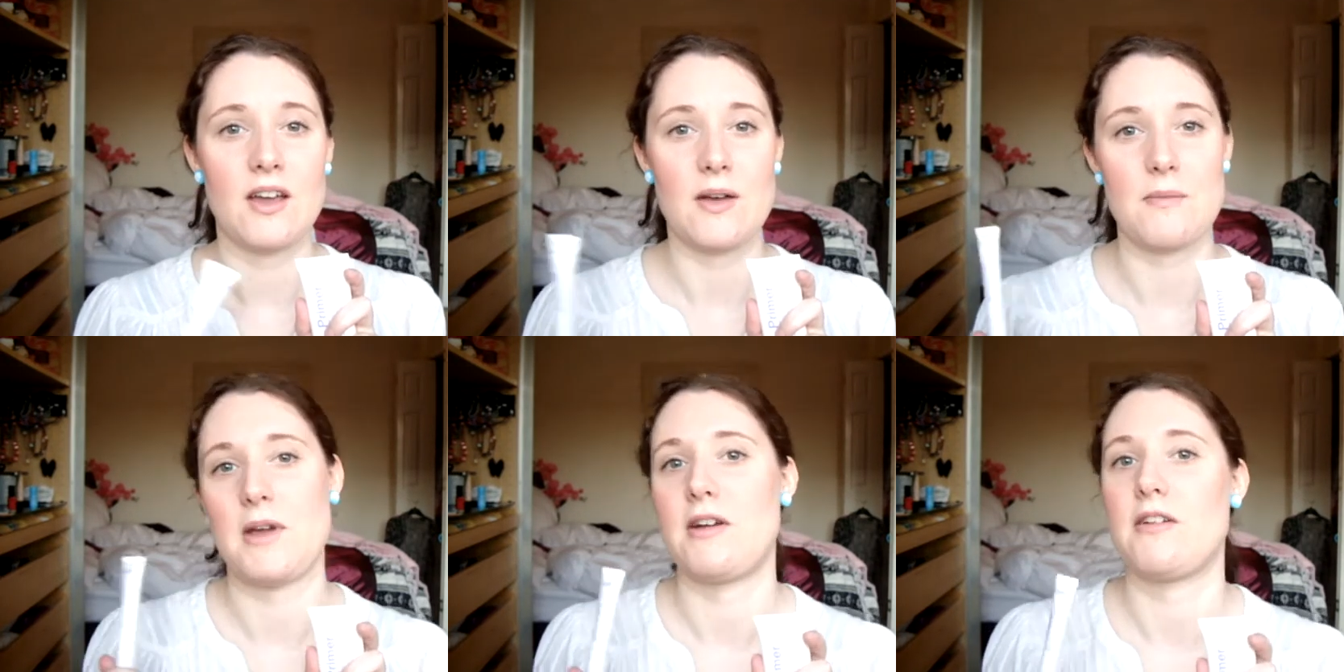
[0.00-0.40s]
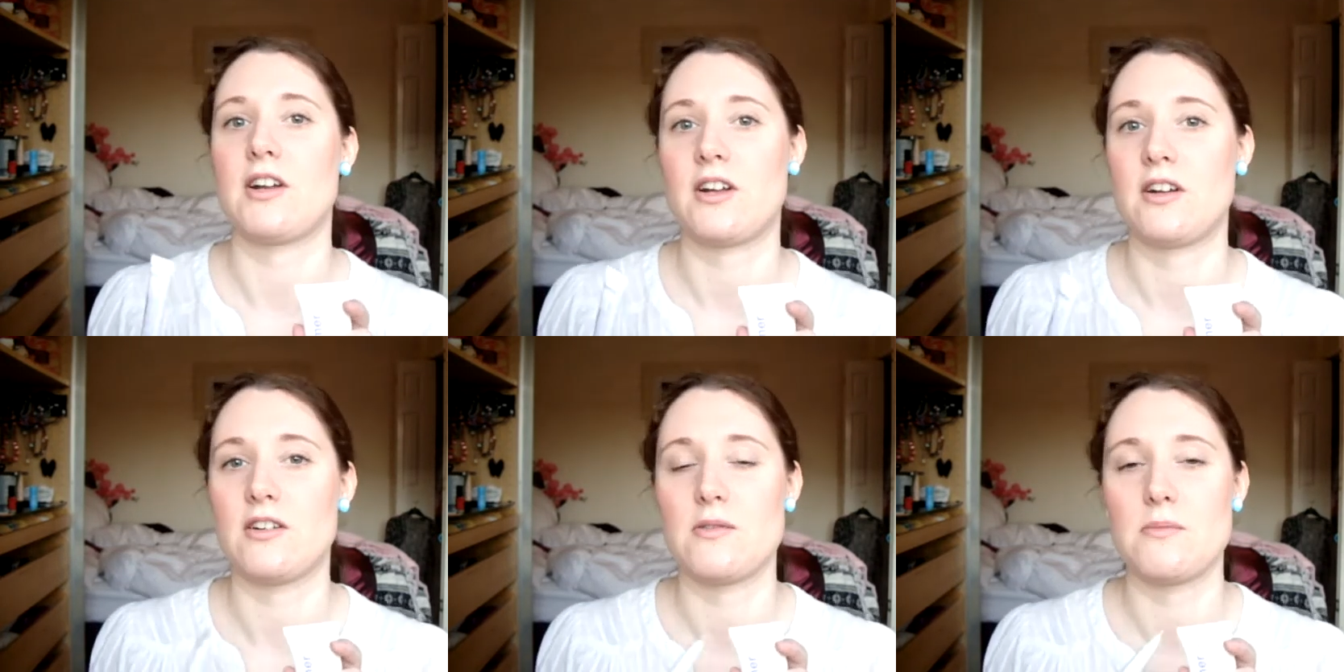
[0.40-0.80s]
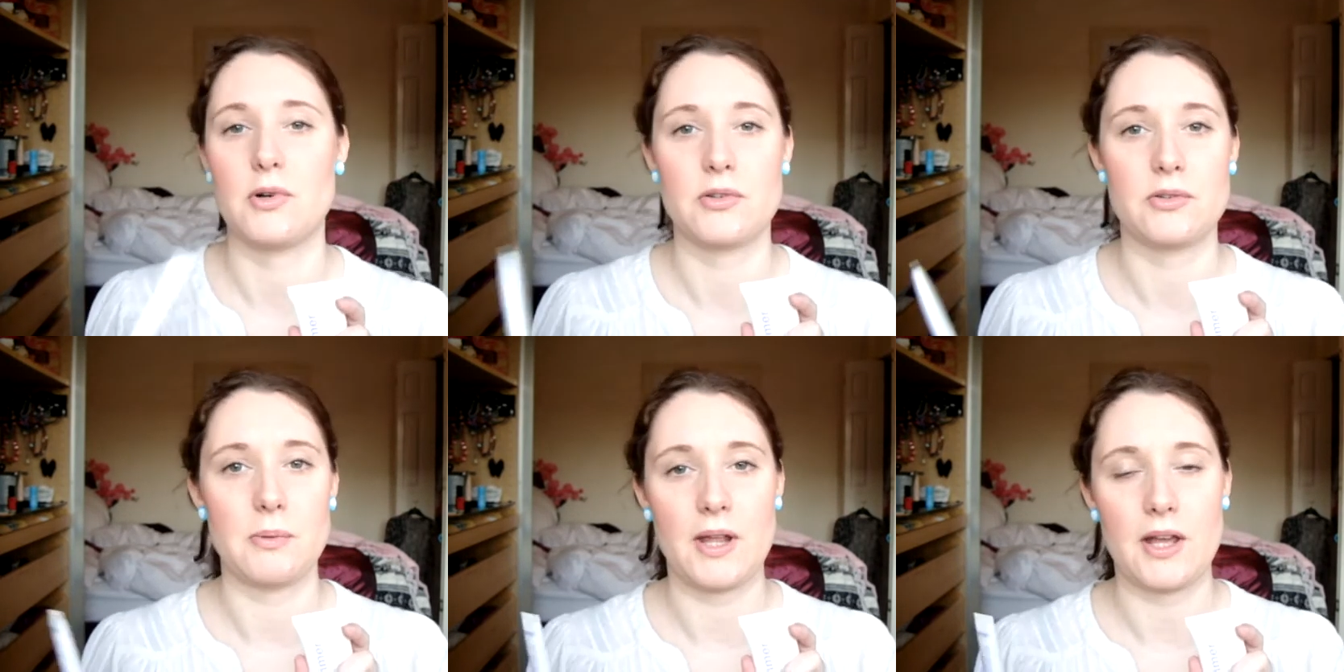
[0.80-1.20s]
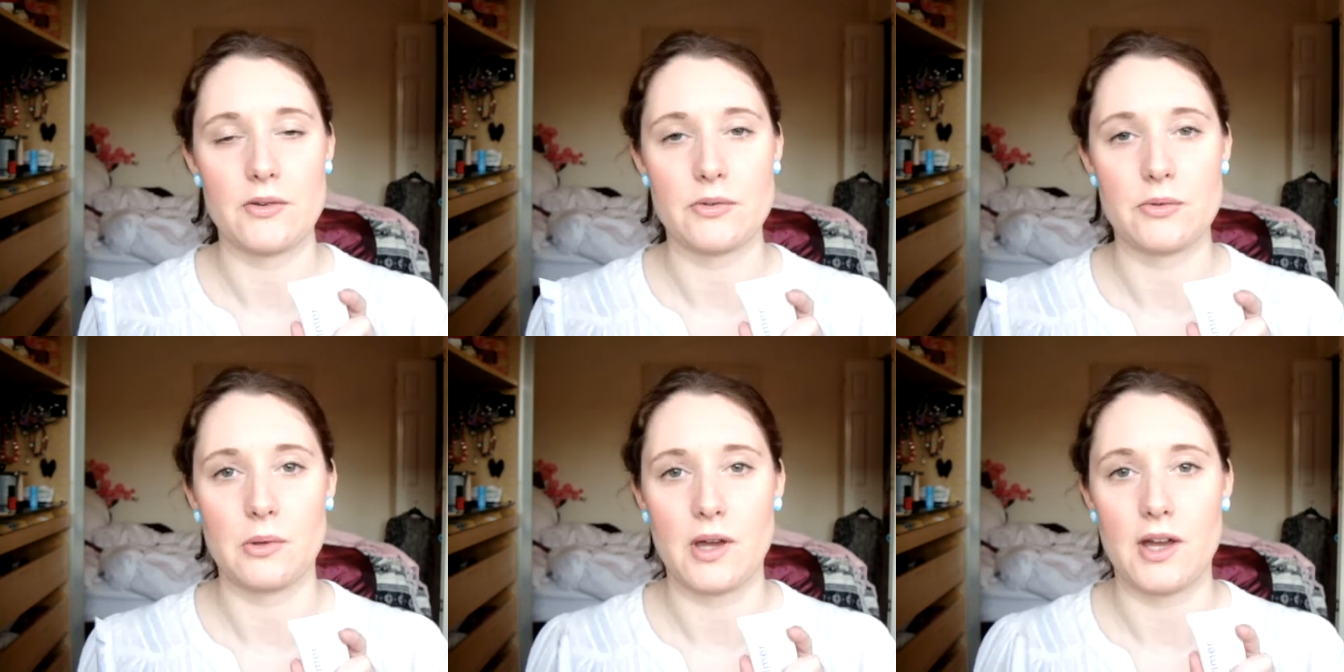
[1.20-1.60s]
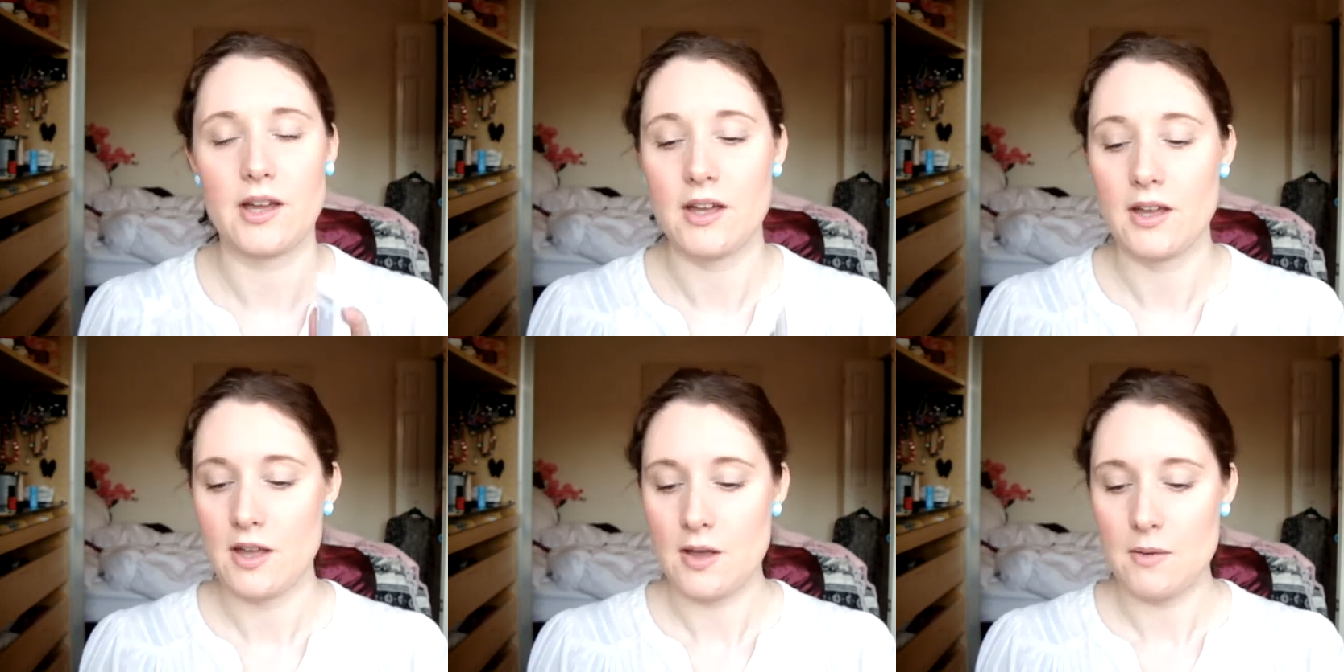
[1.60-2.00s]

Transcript: America and possibly elsewhere,